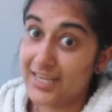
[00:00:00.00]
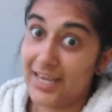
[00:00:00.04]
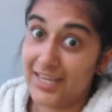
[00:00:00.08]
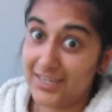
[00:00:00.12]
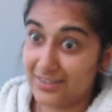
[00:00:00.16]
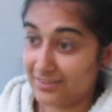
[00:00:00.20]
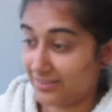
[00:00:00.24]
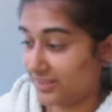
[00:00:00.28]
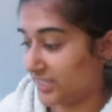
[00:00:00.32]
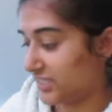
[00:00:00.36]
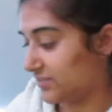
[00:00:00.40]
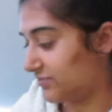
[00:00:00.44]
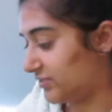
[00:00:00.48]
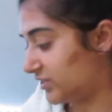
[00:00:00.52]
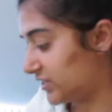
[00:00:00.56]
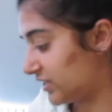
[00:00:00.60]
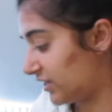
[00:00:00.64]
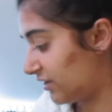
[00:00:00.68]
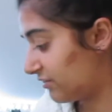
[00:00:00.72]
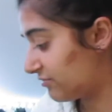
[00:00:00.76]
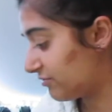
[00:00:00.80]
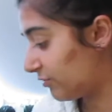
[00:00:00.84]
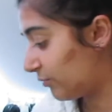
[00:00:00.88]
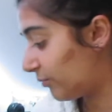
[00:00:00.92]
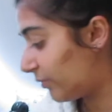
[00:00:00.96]
edit this
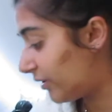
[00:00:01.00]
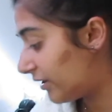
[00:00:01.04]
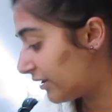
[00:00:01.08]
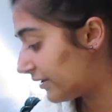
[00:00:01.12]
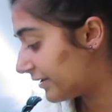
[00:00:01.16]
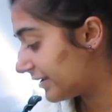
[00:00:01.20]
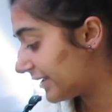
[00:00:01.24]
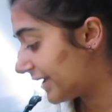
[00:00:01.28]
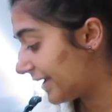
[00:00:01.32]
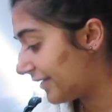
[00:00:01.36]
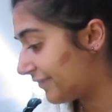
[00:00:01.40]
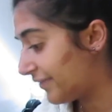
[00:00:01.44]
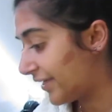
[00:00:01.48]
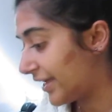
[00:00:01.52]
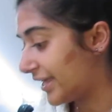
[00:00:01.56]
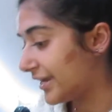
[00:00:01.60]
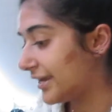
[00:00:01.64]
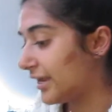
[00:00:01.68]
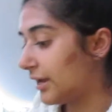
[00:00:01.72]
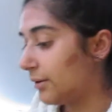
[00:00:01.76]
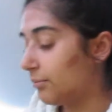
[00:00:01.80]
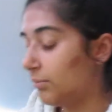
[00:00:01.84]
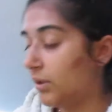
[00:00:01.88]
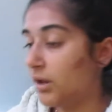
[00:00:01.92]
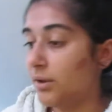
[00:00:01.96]
video for one, and
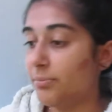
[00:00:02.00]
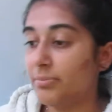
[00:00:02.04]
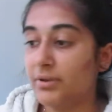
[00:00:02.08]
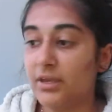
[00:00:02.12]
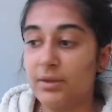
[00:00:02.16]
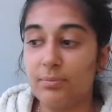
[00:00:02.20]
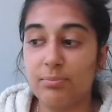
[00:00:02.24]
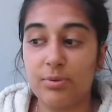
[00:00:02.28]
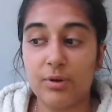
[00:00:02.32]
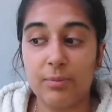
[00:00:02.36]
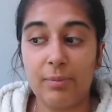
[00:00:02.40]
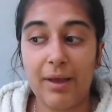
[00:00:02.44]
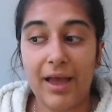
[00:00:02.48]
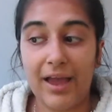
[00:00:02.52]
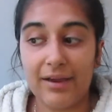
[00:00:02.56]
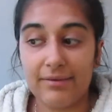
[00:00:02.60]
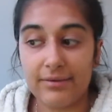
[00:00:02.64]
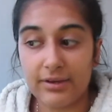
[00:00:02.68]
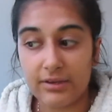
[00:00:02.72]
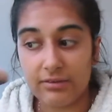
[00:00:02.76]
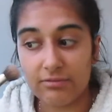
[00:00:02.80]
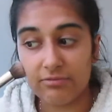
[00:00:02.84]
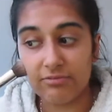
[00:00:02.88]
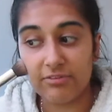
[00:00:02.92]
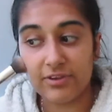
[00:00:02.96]
then I'm going to be
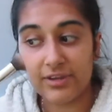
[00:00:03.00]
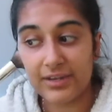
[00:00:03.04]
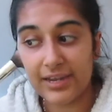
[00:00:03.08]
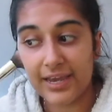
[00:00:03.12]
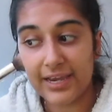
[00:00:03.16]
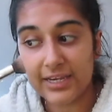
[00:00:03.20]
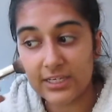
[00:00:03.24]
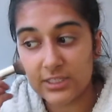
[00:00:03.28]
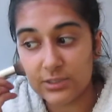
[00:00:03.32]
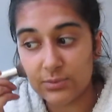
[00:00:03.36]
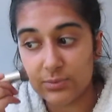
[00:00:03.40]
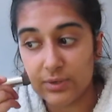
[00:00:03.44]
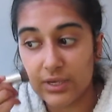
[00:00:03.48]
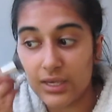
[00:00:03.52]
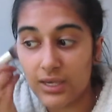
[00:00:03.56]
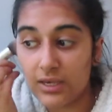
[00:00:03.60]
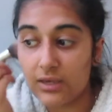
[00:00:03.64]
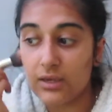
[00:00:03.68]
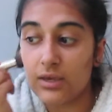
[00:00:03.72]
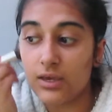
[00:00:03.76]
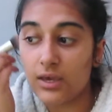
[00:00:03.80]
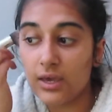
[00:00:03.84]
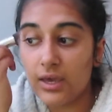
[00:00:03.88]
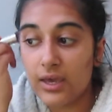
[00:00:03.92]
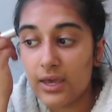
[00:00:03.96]
preparing for next
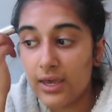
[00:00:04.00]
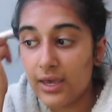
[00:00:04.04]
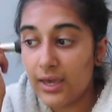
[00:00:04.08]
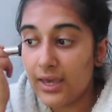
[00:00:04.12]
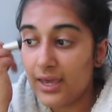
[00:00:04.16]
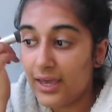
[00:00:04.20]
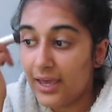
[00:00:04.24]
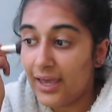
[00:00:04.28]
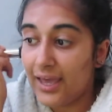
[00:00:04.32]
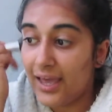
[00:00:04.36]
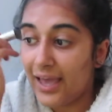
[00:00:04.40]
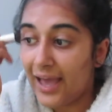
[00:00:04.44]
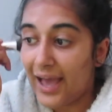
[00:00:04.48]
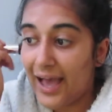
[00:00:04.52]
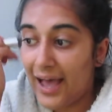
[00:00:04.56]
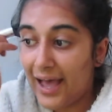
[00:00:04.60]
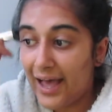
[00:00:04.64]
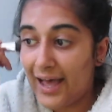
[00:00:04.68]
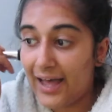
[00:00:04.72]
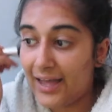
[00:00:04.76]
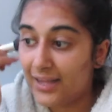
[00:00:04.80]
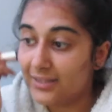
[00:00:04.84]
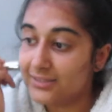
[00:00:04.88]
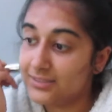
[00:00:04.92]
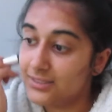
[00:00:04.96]
week.
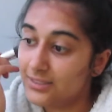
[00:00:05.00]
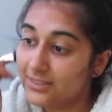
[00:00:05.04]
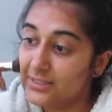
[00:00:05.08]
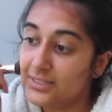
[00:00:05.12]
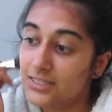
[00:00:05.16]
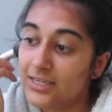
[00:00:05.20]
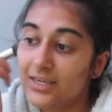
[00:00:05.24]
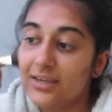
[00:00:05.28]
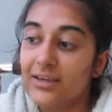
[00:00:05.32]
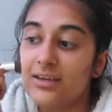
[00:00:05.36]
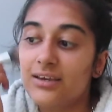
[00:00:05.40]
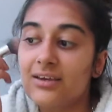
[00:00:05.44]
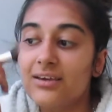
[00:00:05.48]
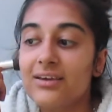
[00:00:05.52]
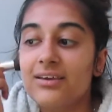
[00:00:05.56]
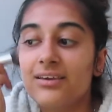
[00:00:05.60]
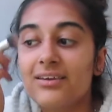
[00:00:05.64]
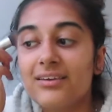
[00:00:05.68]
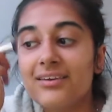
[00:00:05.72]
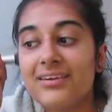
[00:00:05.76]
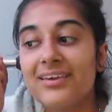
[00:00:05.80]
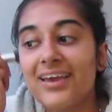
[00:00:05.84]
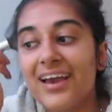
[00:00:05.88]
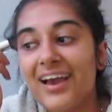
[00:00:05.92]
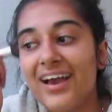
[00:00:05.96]
And
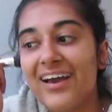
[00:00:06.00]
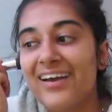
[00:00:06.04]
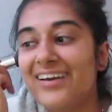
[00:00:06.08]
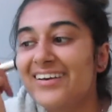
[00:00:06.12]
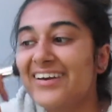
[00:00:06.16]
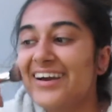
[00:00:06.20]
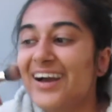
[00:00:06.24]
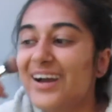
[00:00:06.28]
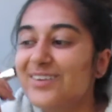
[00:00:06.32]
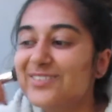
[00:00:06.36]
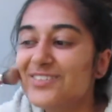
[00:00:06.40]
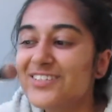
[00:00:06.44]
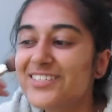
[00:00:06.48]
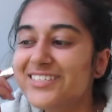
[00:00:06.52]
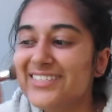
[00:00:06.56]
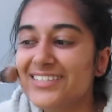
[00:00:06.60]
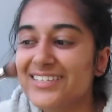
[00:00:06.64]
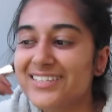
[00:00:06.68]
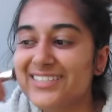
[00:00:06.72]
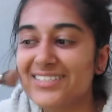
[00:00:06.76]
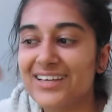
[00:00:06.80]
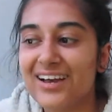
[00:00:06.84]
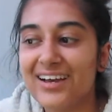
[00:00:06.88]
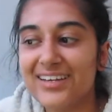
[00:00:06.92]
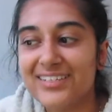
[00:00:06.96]
yeah, I'm just
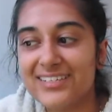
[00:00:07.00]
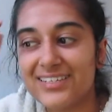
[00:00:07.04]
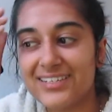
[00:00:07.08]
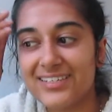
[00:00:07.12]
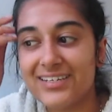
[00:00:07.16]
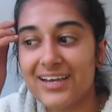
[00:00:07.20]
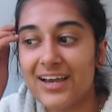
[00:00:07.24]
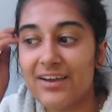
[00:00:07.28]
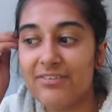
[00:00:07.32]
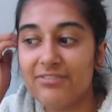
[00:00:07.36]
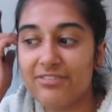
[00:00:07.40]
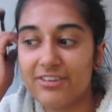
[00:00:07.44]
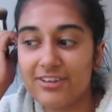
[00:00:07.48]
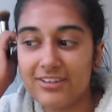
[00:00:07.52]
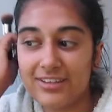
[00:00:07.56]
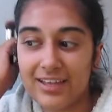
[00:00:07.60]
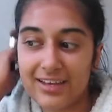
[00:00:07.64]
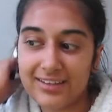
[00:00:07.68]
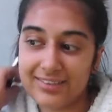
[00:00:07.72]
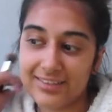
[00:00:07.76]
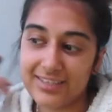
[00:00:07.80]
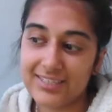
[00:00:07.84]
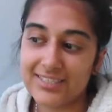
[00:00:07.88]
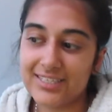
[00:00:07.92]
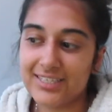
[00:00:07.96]
excited. I feel
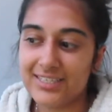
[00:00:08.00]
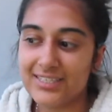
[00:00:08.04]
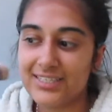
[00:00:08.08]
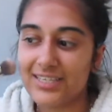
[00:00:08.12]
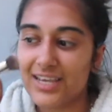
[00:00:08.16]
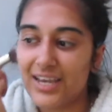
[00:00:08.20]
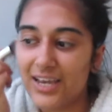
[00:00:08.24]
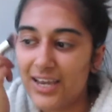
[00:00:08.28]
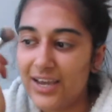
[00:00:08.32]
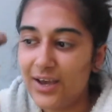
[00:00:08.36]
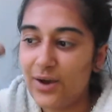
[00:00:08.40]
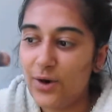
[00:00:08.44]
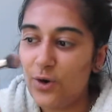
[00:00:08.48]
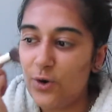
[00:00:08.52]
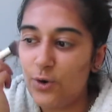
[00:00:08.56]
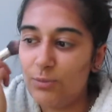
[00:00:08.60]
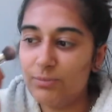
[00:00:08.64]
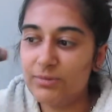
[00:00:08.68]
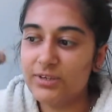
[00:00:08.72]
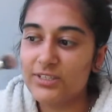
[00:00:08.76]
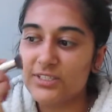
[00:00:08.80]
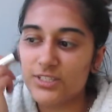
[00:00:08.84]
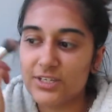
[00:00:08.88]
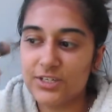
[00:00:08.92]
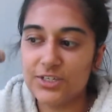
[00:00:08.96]
like this is
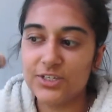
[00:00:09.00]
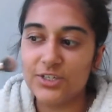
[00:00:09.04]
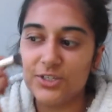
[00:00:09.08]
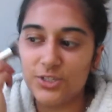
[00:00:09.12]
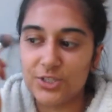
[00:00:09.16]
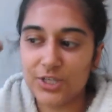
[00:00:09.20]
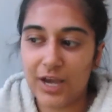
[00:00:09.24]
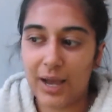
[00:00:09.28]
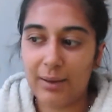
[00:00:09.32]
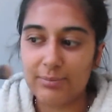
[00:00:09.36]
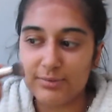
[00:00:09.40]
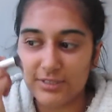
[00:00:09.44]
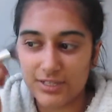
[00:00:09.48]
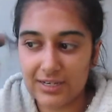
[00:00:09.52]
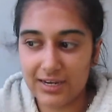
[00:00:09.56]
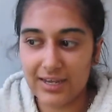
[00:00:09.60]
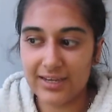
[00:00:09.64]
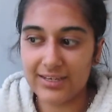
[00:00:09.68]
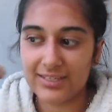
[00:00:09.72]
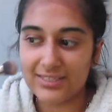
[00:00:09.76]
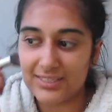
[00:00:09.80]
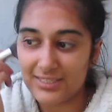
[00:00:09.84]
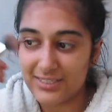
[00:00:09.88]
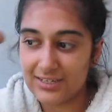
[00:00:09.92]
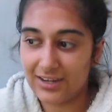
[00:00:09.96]
almost a new chapter,
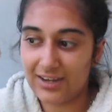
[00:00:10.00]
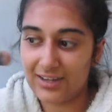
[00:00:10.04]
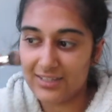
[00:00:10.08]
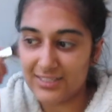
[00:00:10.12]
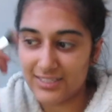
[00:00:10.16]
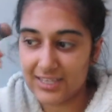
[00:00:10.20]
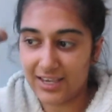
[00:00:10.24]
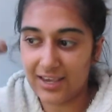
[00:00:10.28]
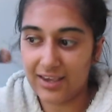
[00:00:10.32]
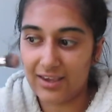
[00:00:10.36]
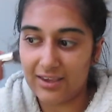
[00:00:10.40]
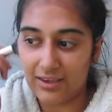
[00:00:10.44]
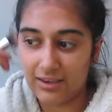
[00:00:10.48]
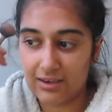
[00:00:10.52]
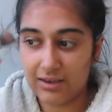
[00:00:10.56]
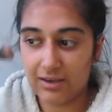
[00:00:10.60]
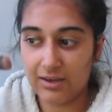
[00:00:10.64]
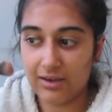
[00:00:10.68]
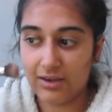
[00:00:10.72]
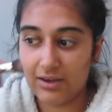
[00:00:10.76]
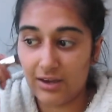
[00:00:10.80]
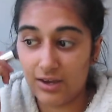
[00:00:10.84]
like starting